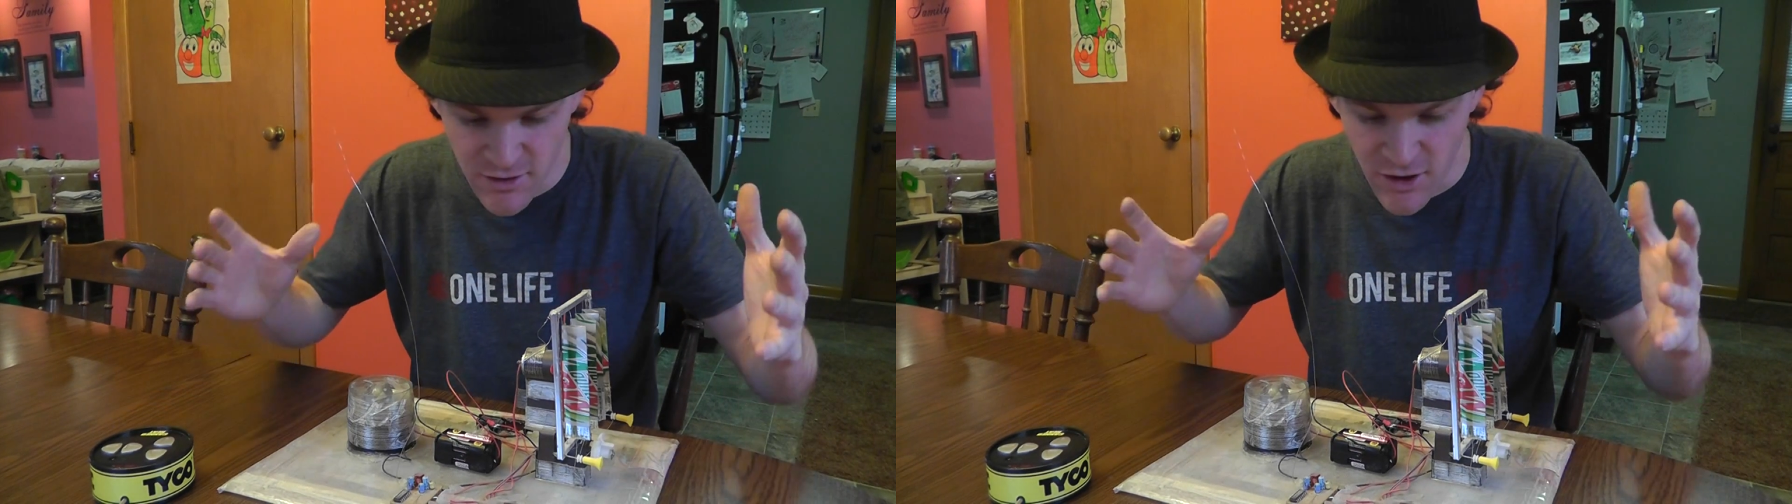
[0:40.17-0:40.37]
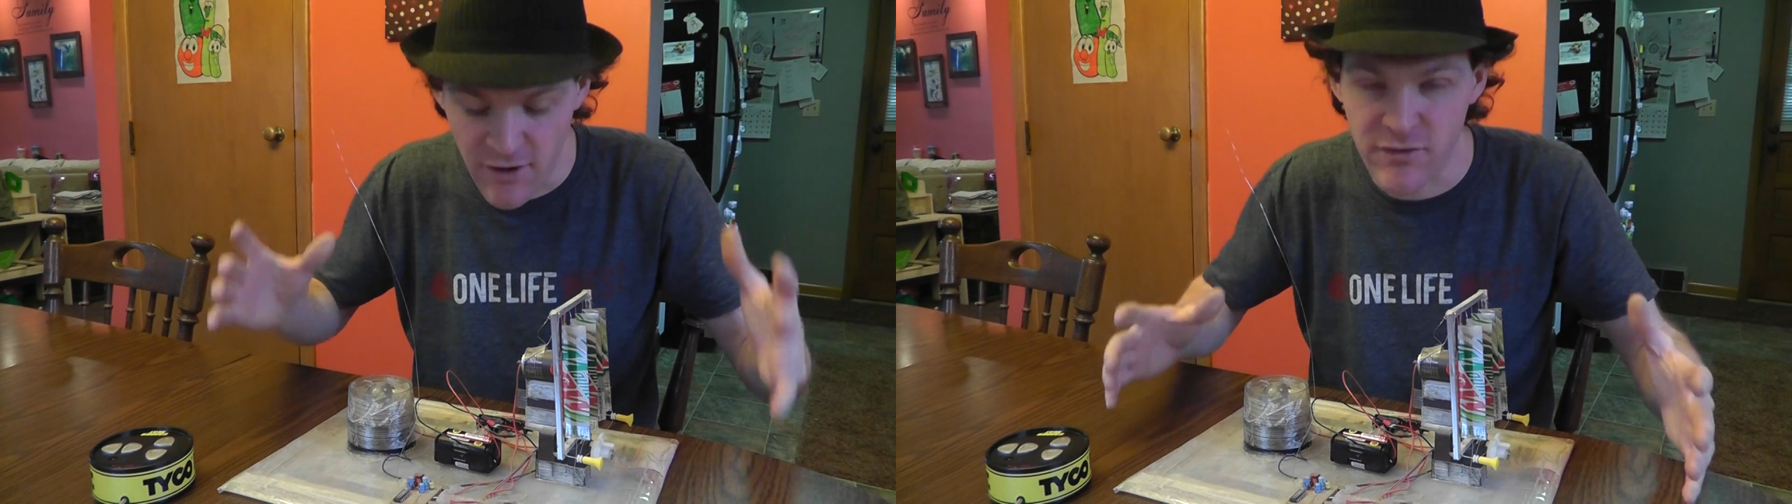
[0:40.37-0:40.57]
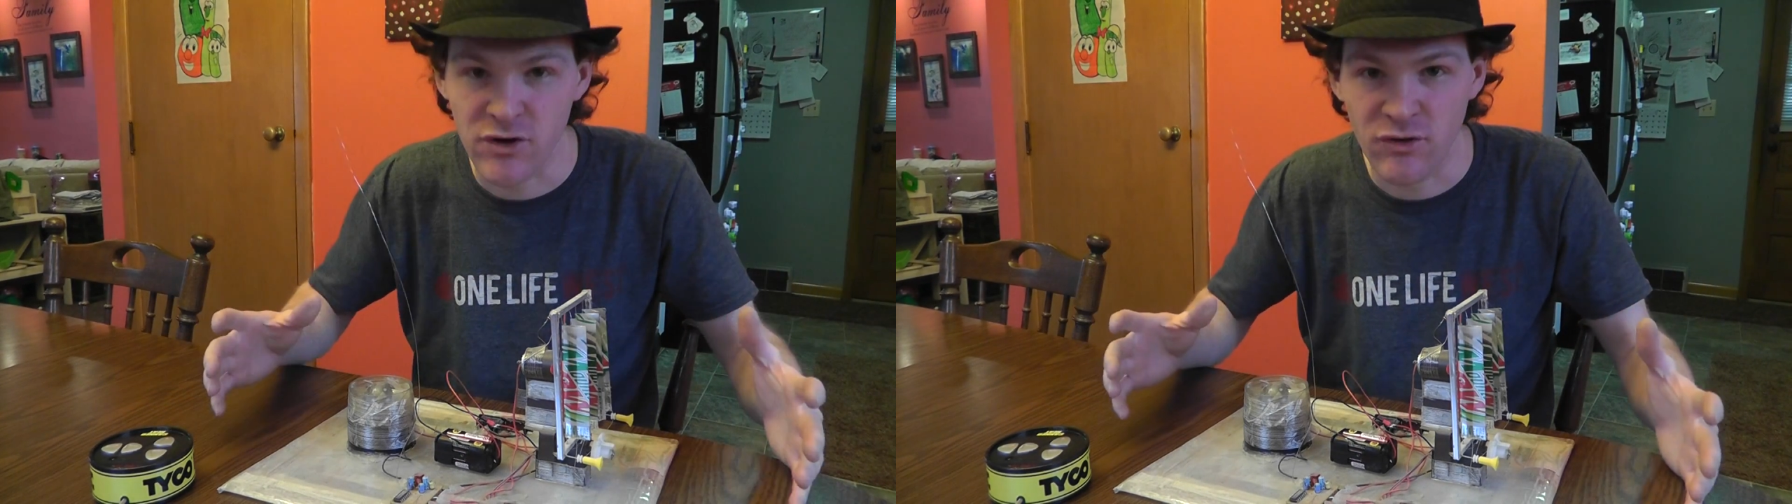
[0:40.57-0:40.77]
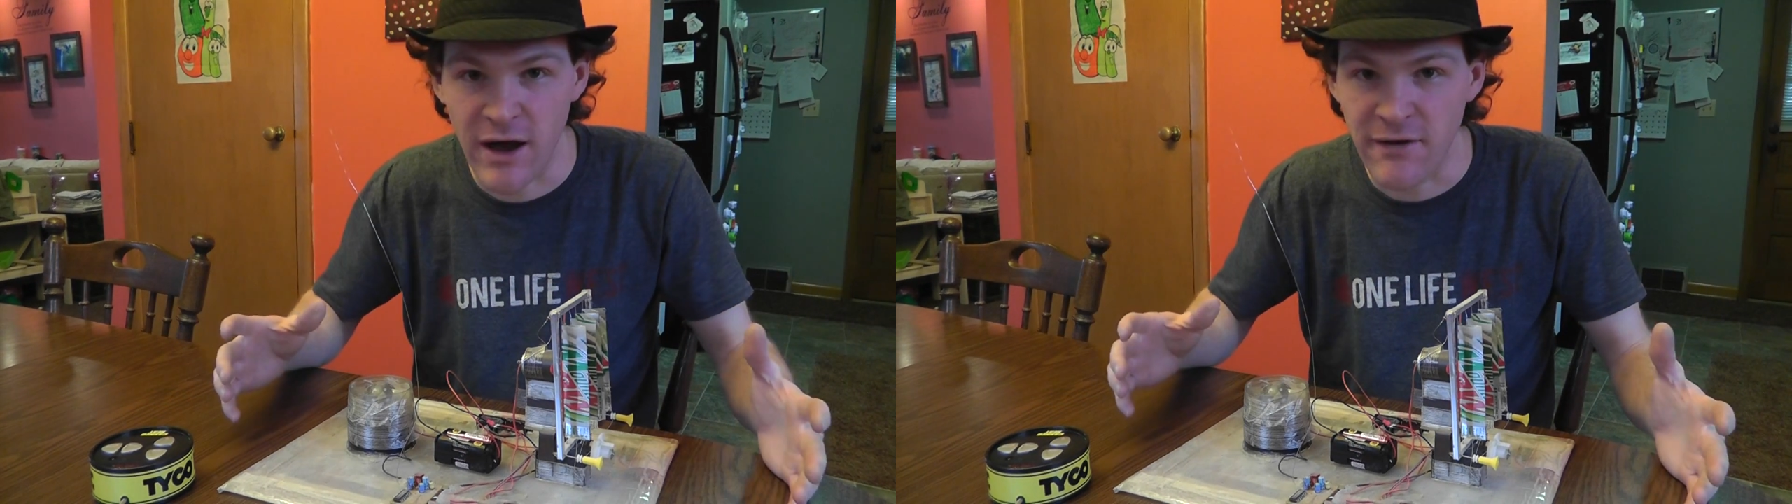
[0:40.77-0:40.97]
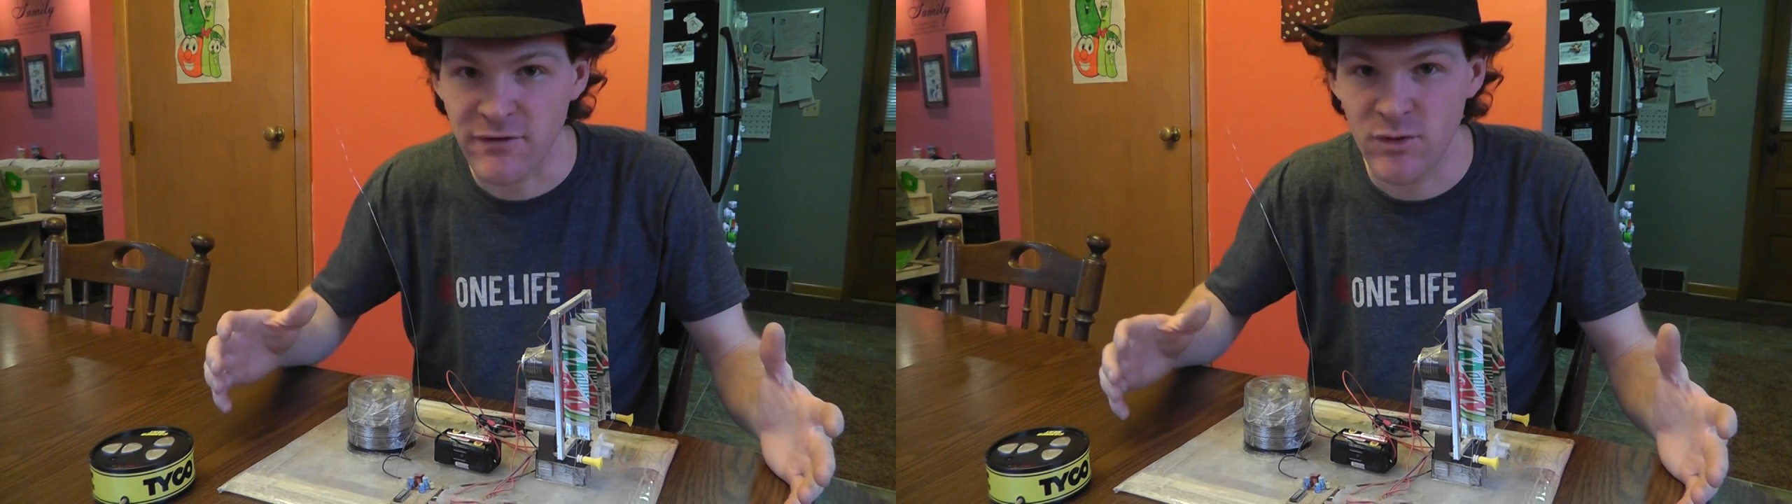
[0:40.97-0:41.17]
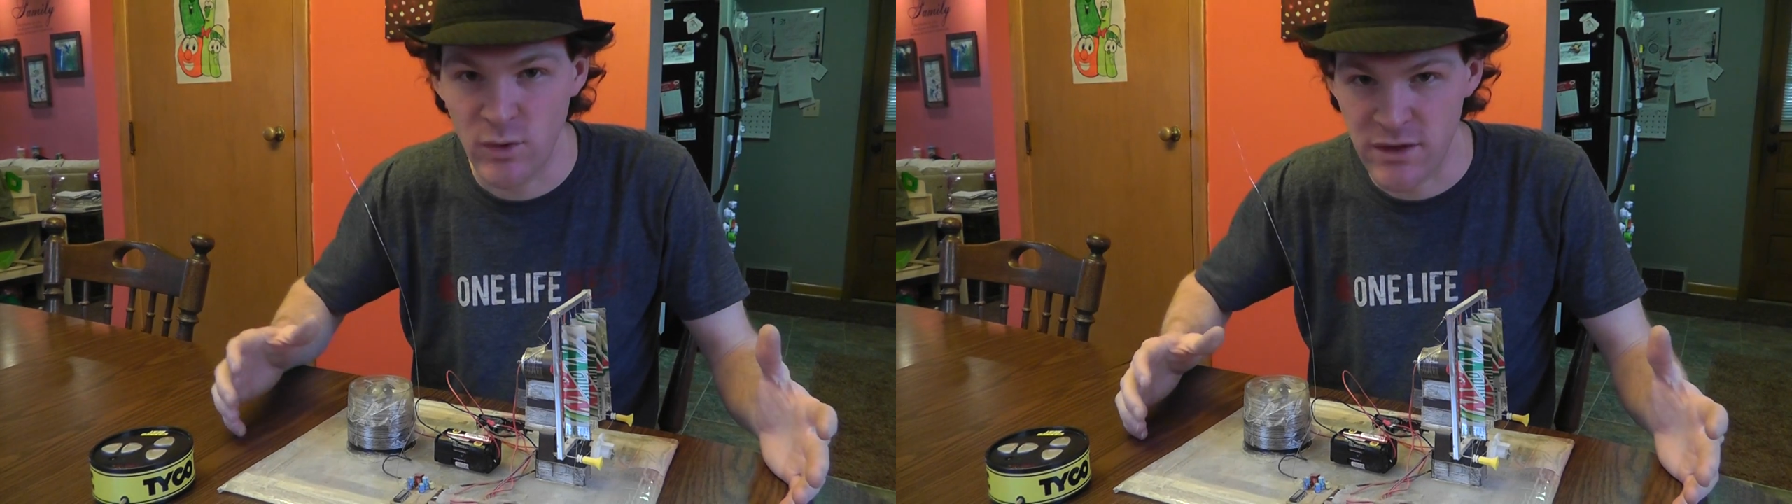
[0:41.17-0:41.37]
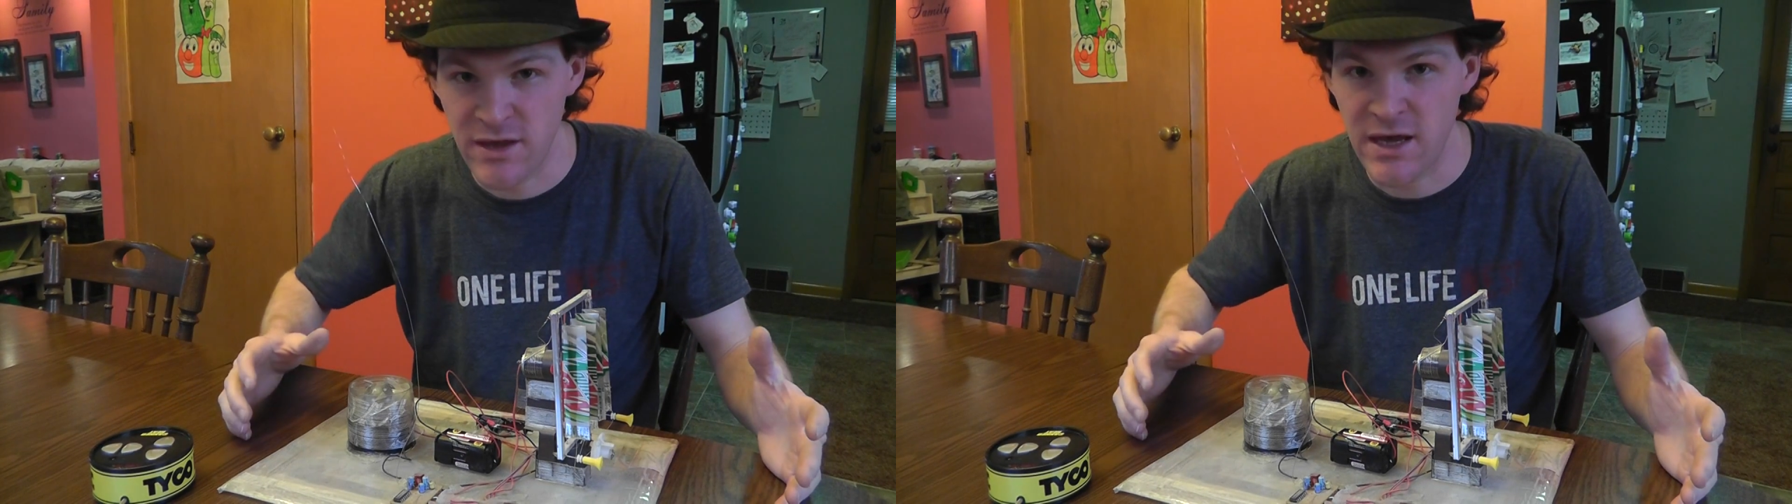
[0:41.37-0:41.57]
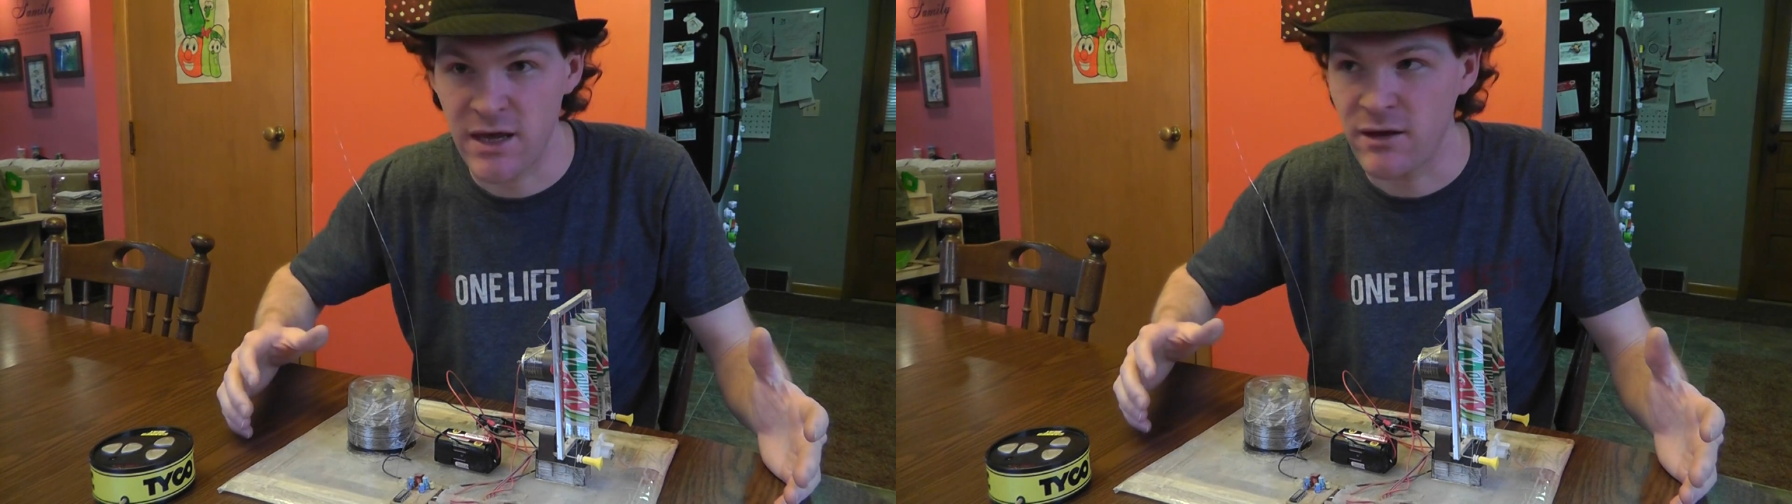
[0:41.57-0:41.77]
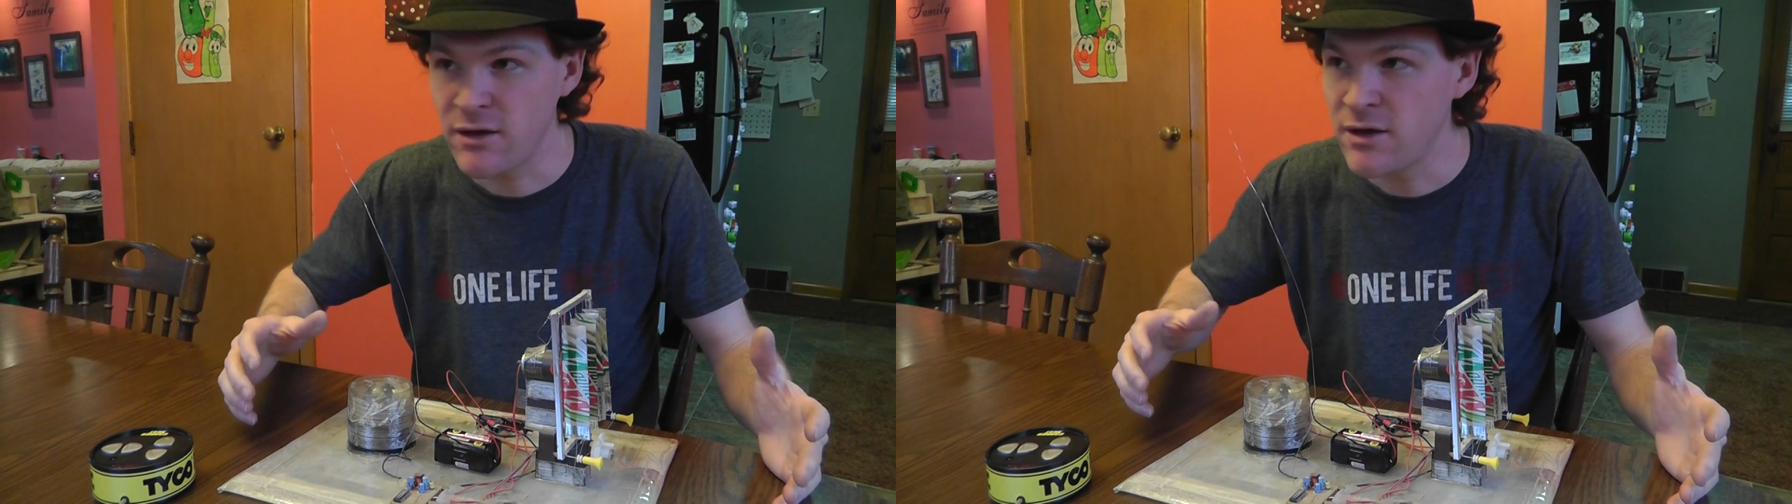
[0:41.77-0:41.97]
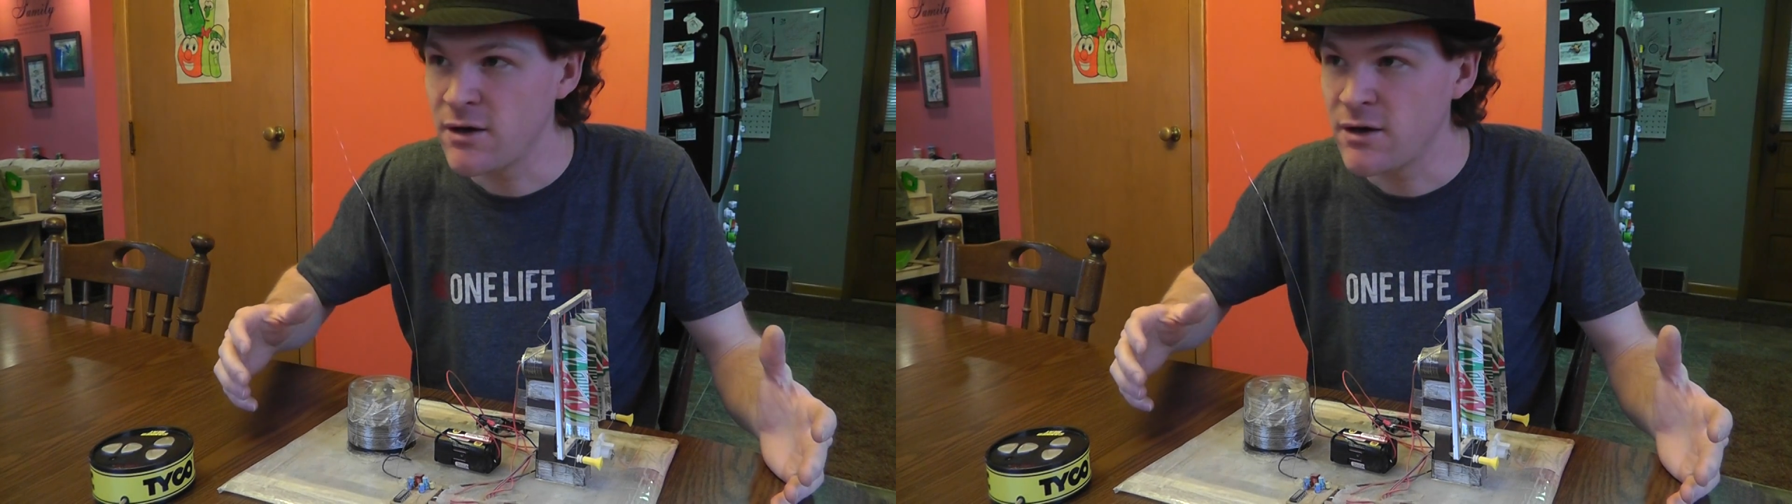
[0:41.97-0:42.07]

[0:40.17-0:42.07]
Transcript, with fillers: hovercraft with a